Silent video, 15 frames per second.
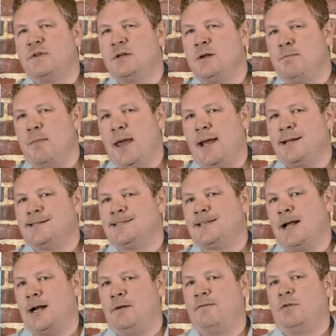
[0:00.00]
the demand
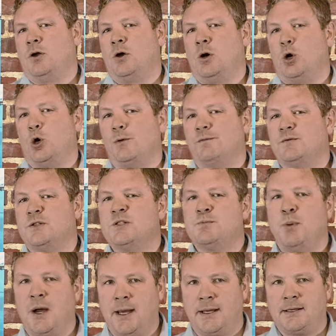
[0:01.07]
side of the curve
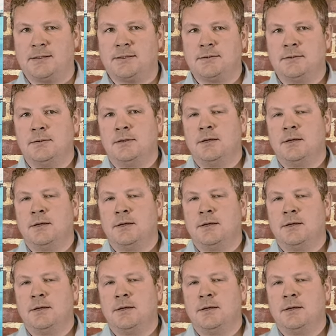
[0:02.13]
spikes?